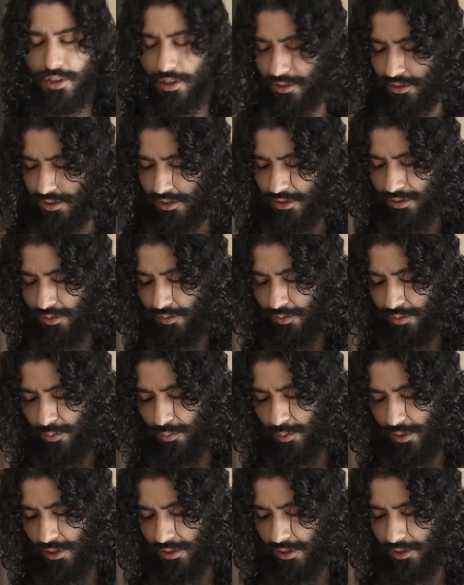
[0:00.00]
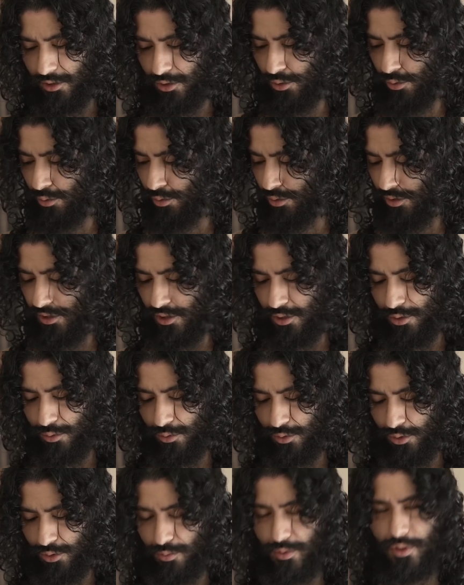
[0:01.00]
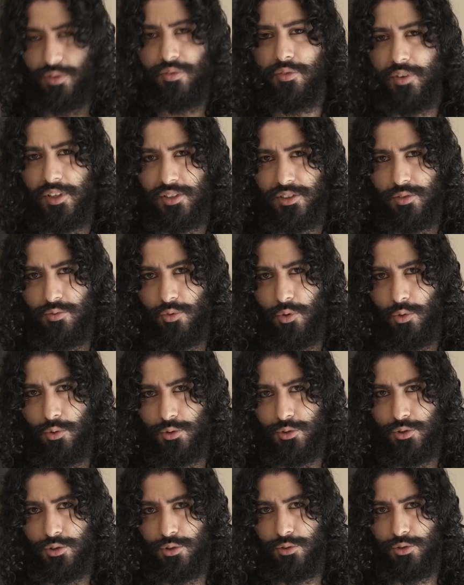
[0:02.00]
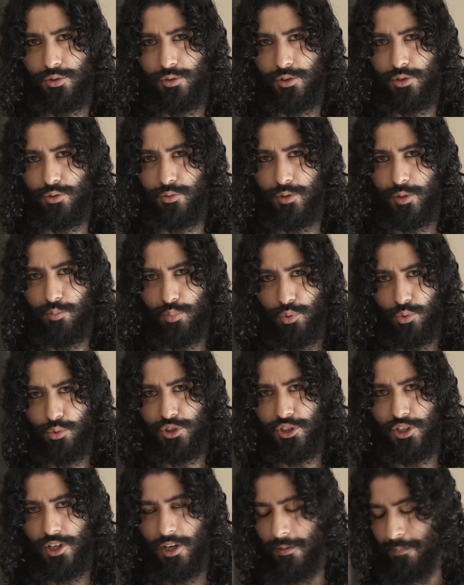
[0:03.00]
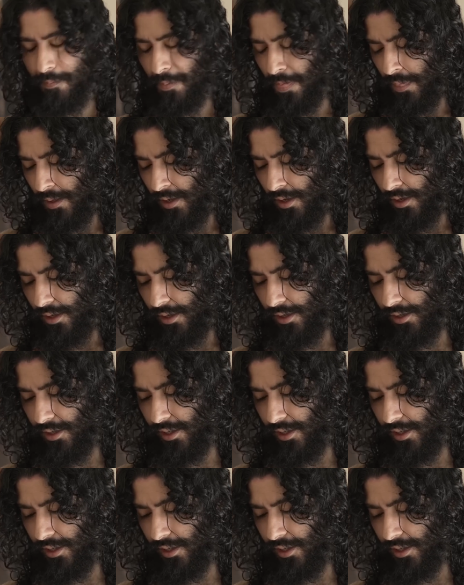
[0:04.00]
connotation, if you will. It's usually used during festivals, usually during puja in